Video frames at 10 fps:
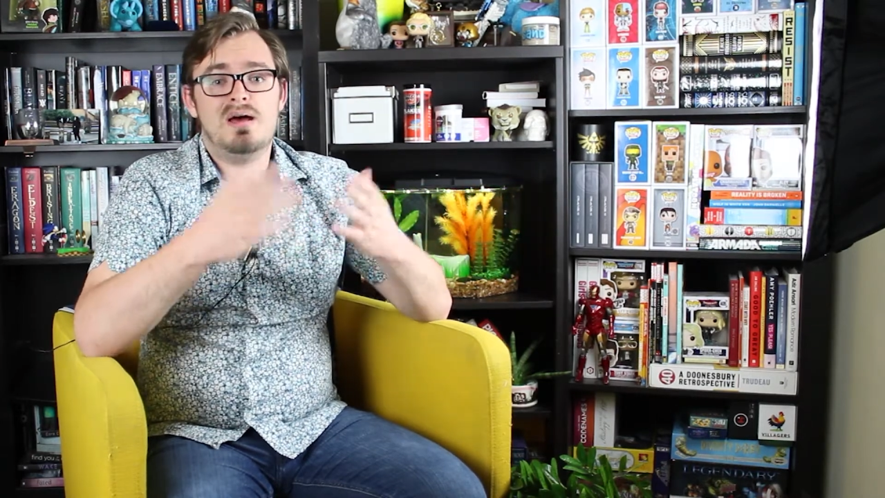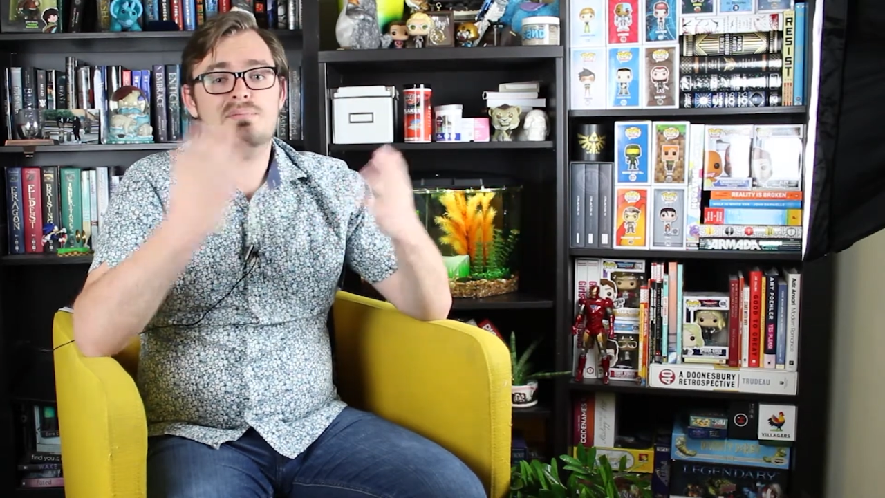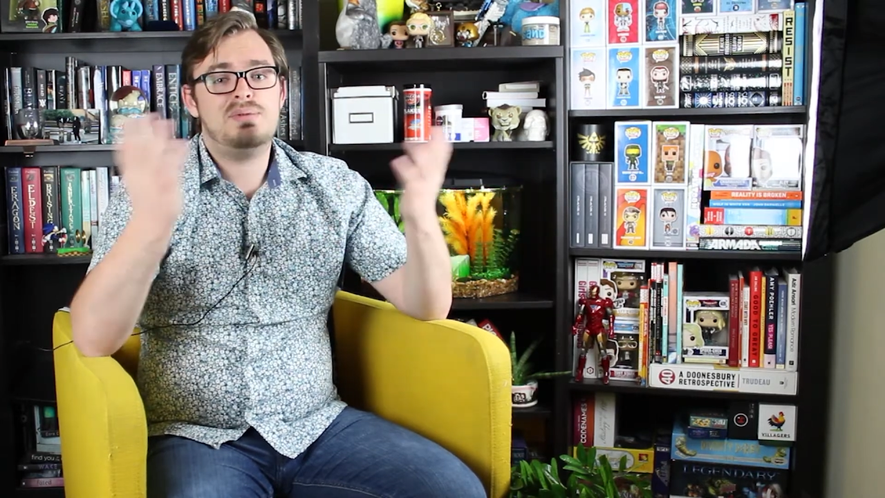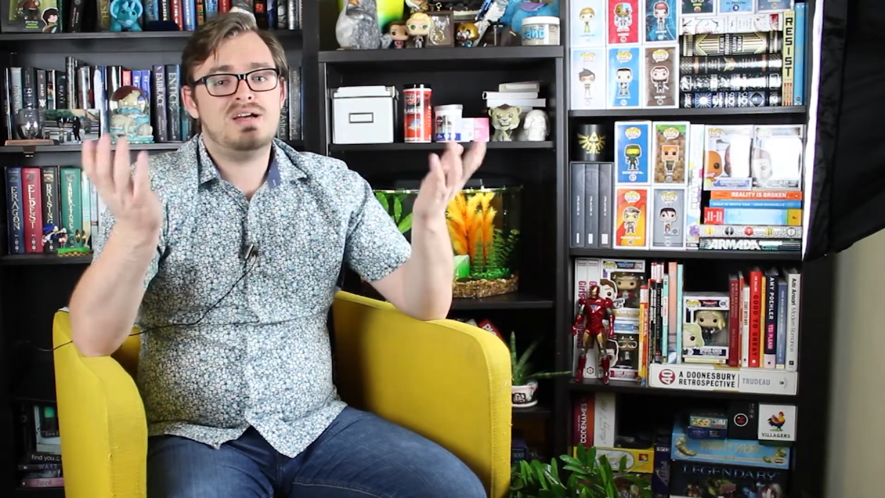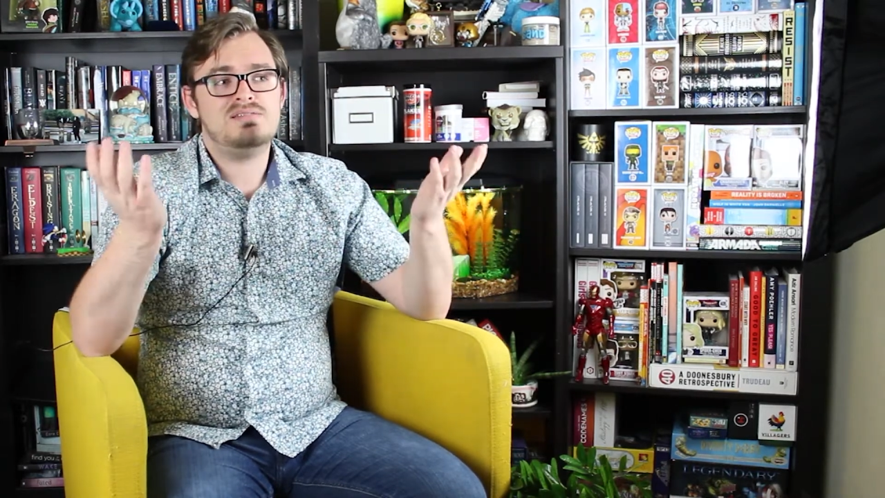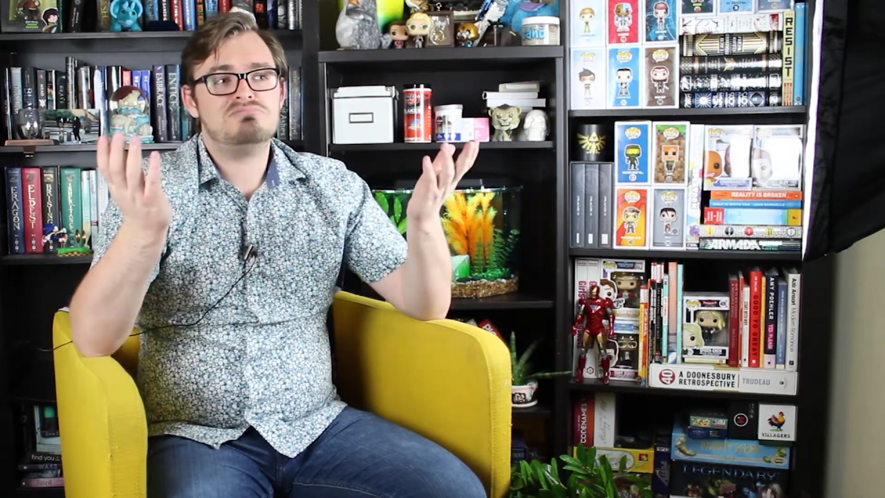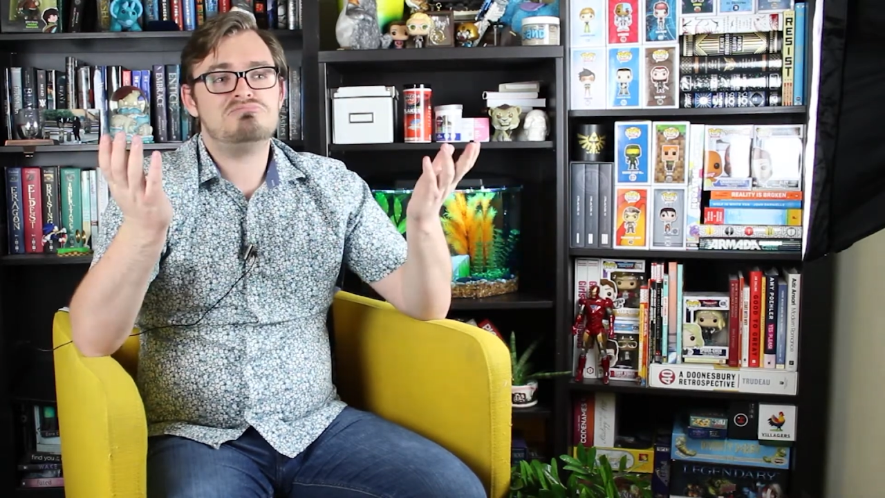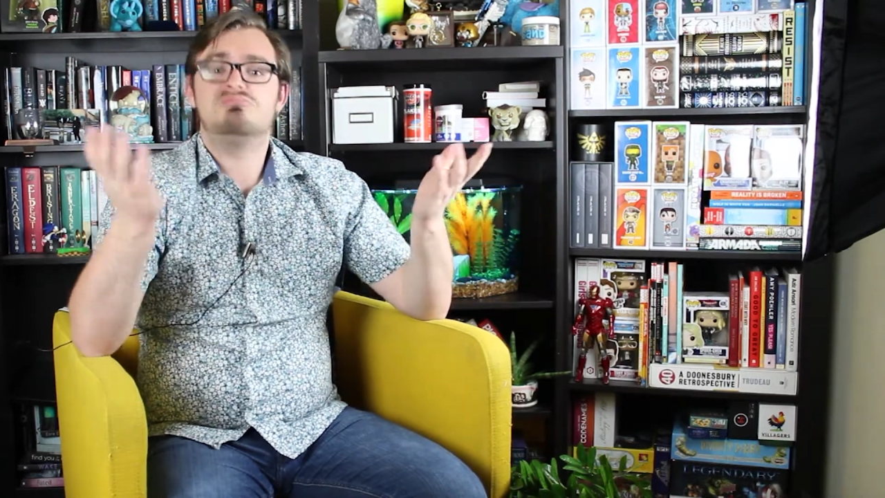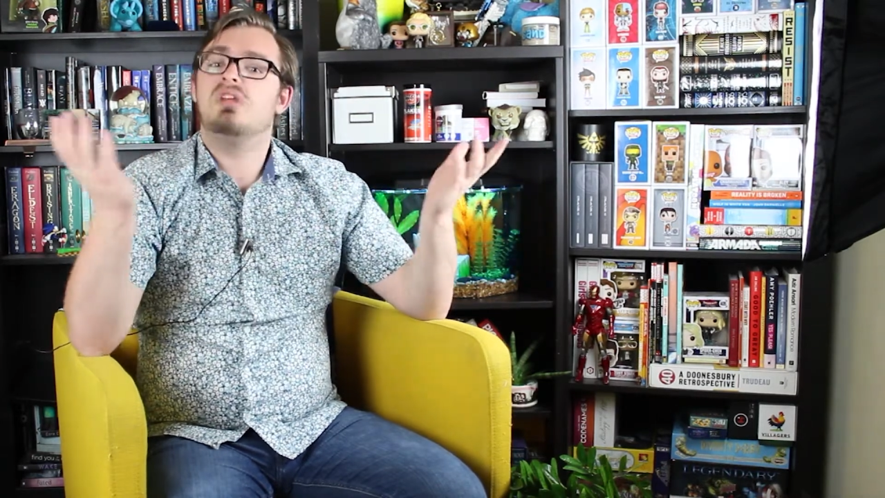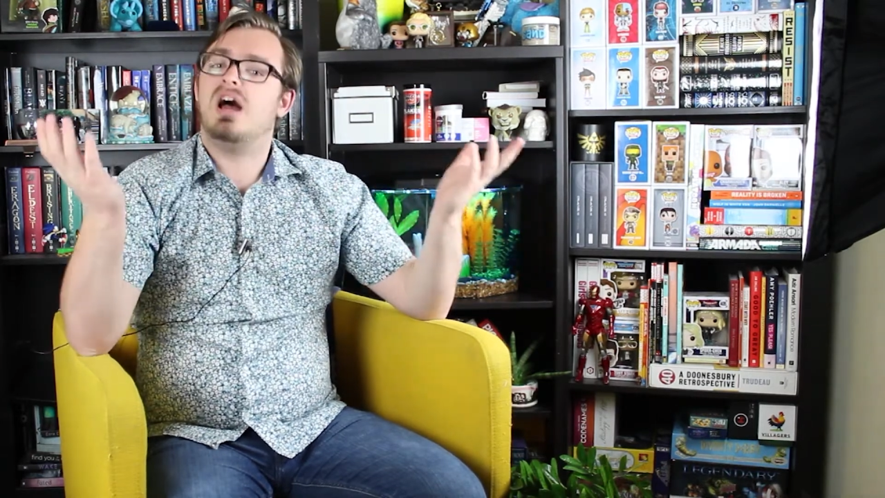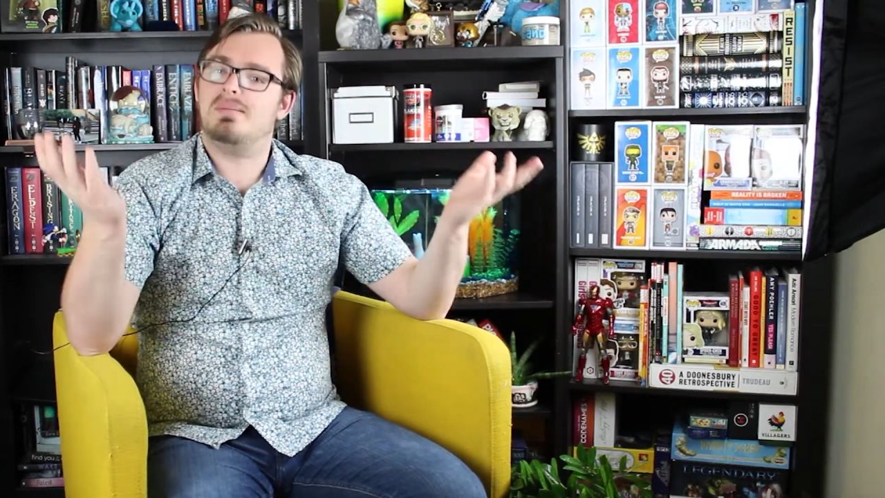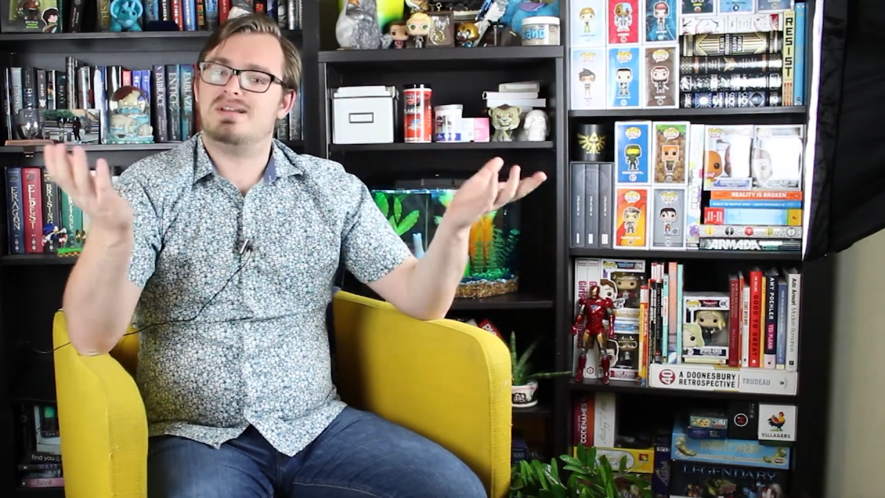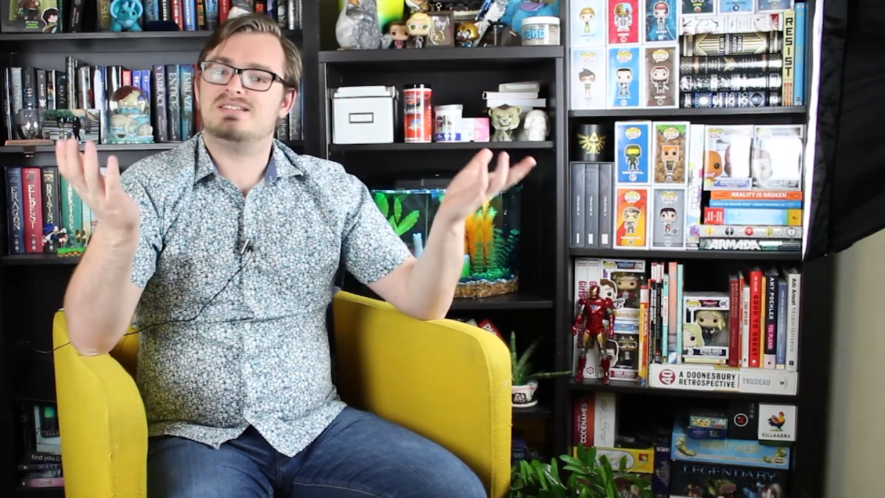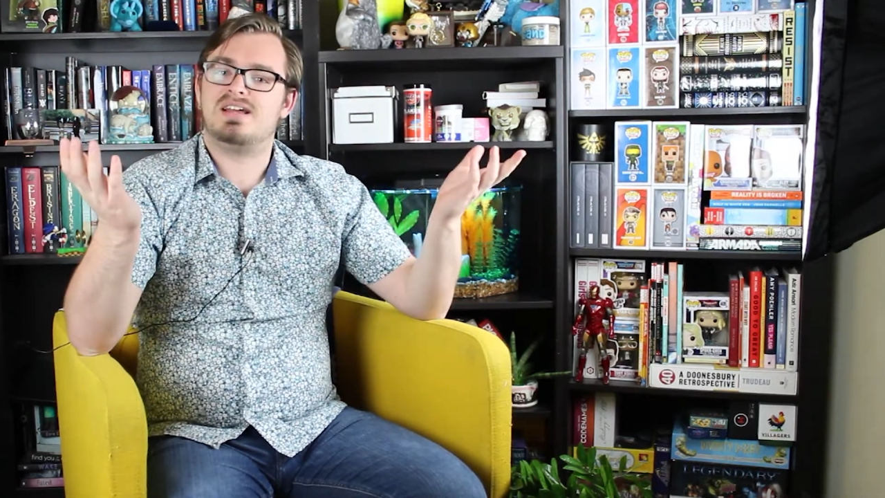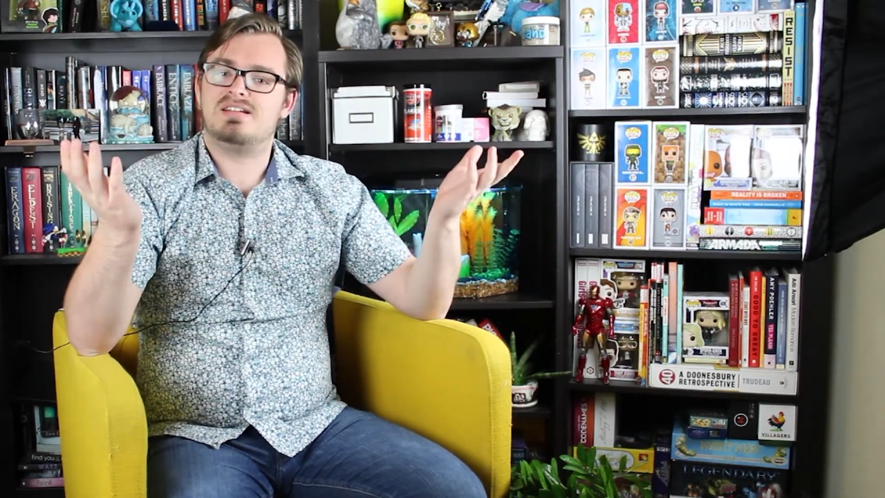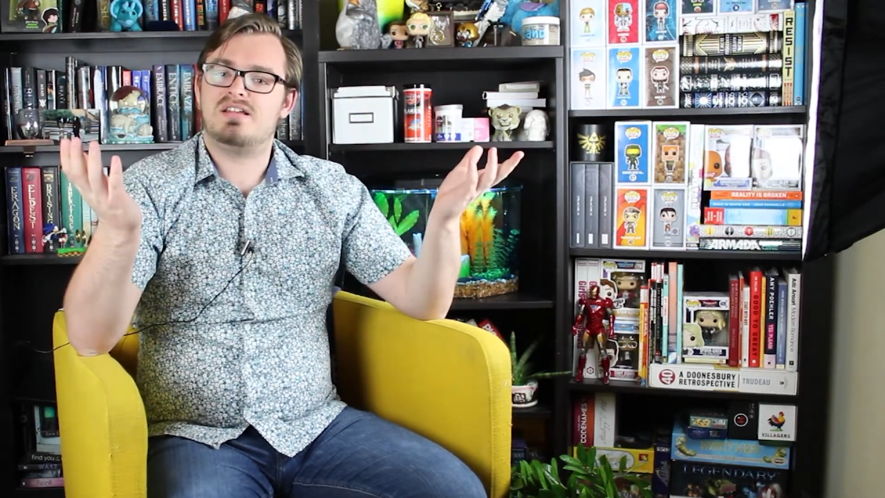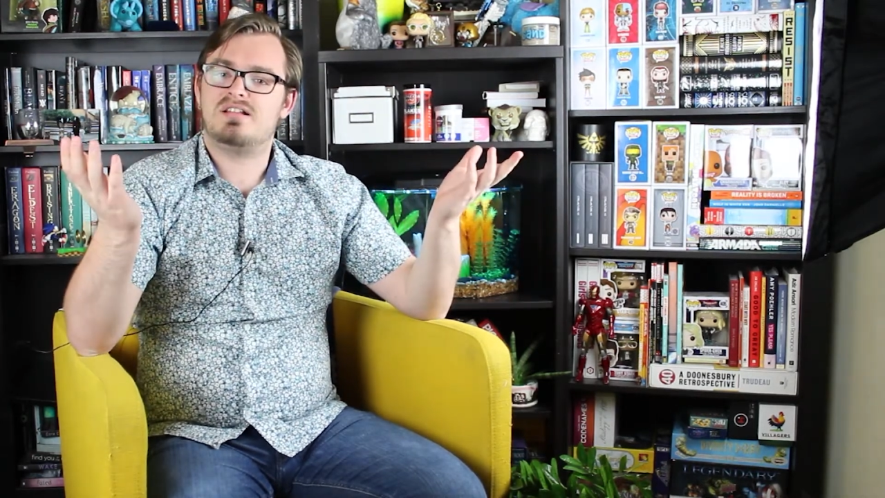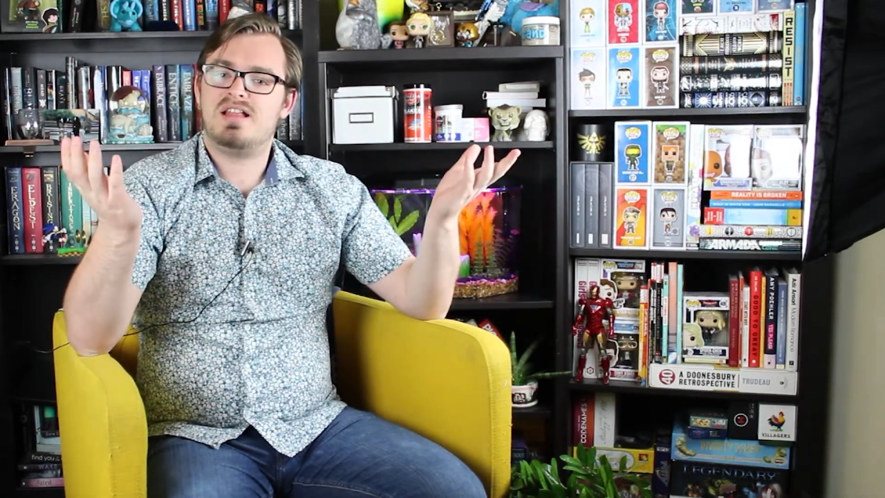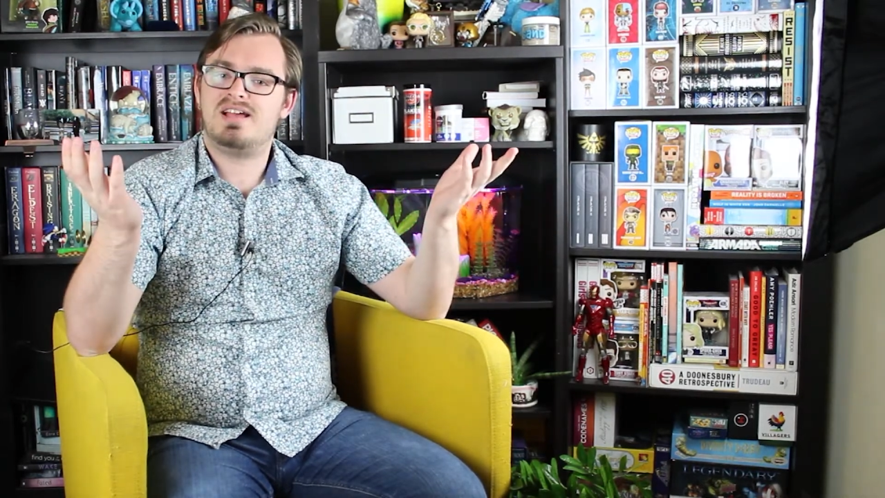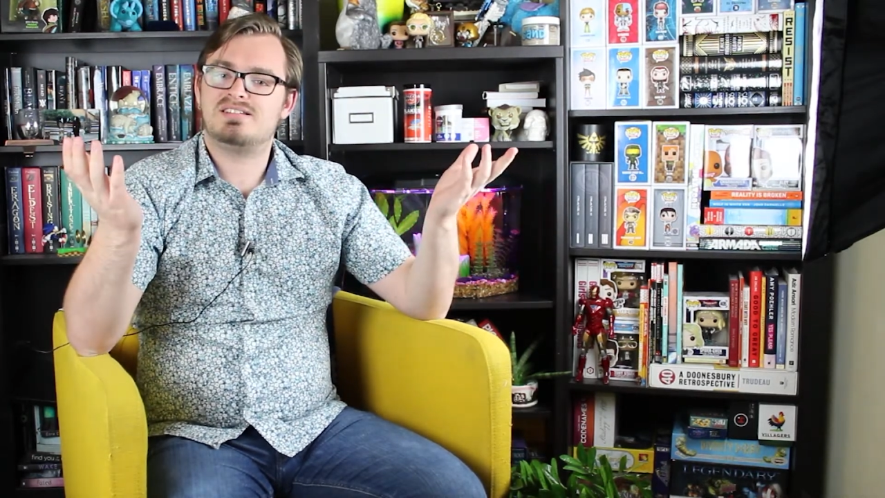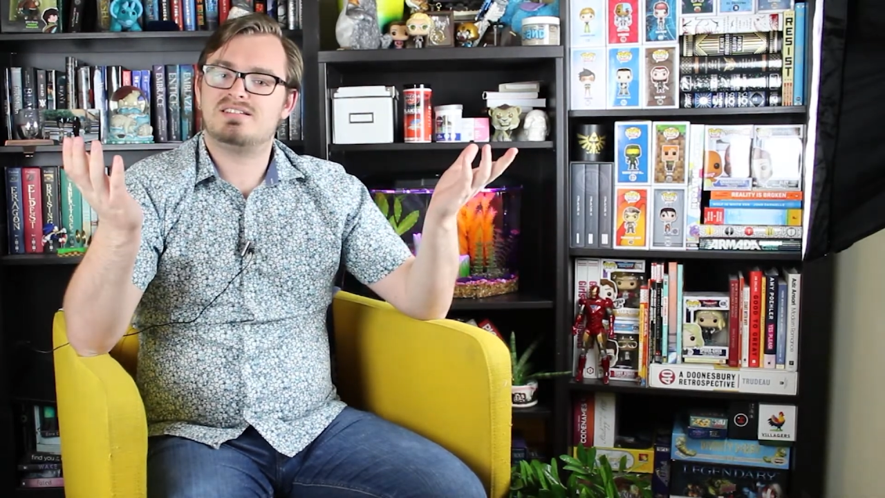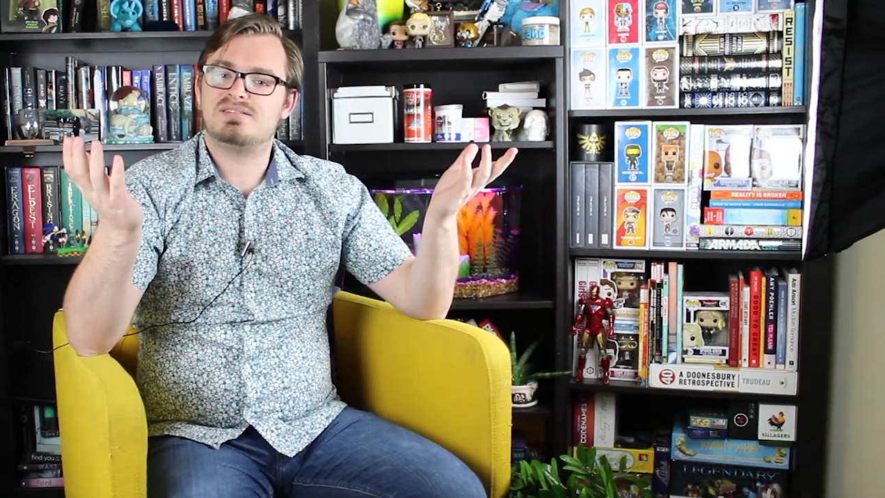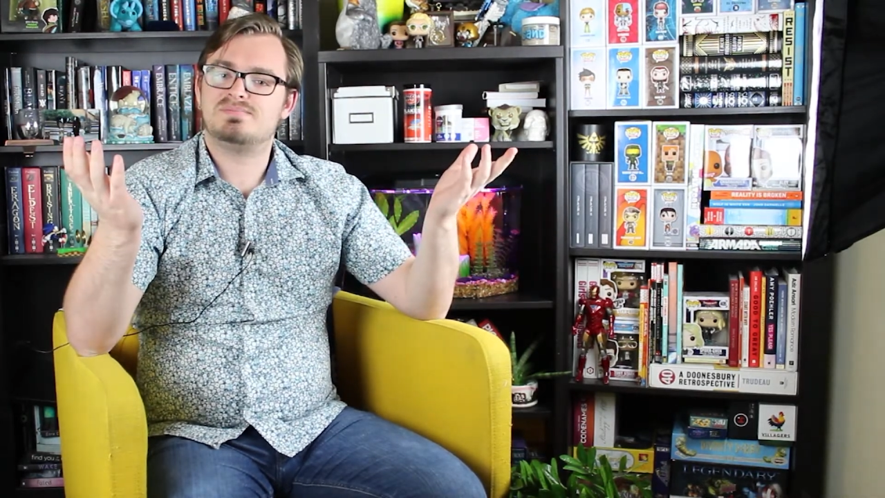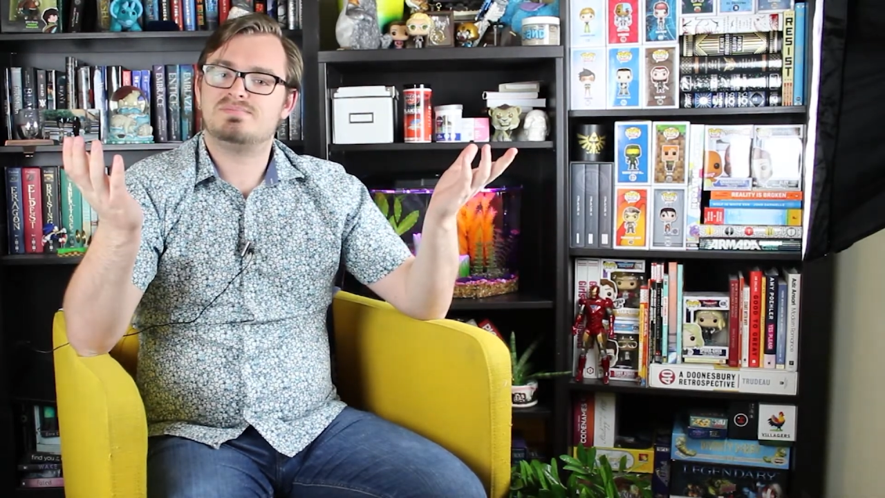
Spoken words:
but I'm excited nonetheless.